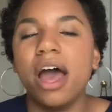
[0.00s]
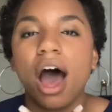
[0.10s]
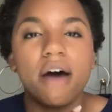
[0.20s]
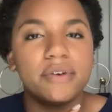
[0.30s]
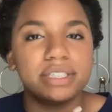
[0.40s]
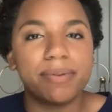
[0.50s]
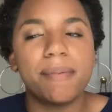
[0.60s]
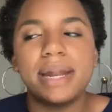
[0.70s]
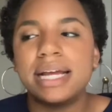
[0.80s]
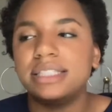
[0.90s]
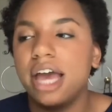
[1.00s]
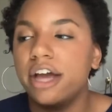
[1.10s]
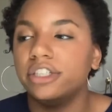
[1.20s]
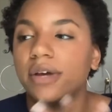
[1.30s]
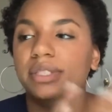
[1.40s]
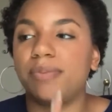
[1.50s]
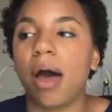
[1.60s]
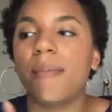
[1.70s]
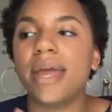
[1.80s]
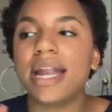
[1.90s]
of what Spelman is. So
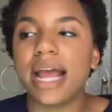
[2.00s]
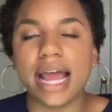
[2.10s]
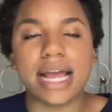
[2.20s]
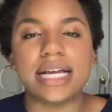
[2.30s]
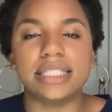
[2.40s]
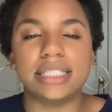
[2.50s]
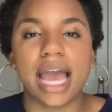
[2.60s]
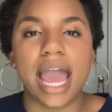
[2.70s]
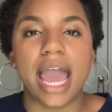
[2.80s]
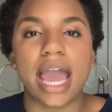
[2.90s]
Spelman is a